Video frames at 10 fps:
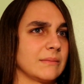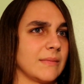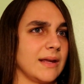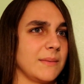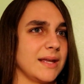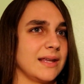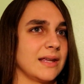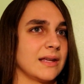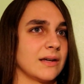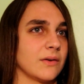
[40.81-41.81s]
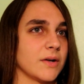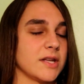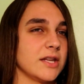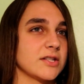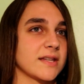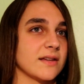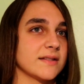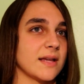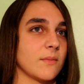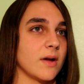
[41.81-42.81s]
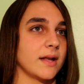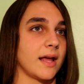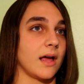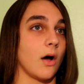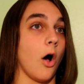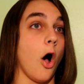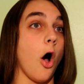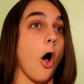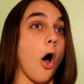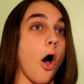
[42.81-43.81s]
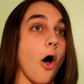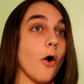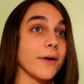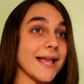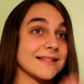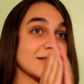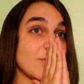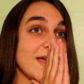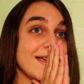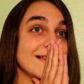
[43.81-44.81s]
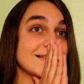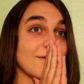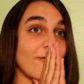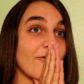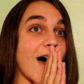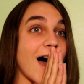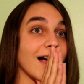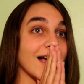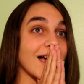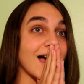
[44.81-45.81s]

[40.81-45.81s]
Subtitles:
Maybe? Or did he just kill someone? Oh, he has his wings! Fuck!